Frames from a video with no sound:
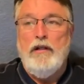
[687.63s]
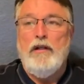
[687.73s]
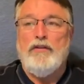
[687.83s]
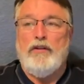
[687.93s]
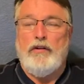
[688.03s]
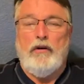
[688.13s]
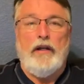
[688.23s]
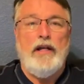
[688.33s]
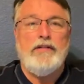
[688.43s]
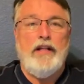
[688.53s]
So I said,
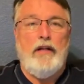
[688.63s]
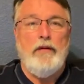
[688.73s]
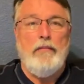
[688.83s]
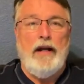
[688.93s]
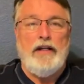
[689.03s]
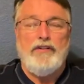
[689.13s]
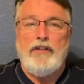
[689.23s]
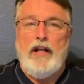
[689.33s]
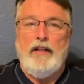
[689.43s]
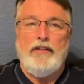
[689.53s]
okay, tell me about it.
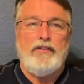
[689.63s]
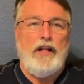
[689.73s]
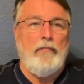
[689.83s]
He said,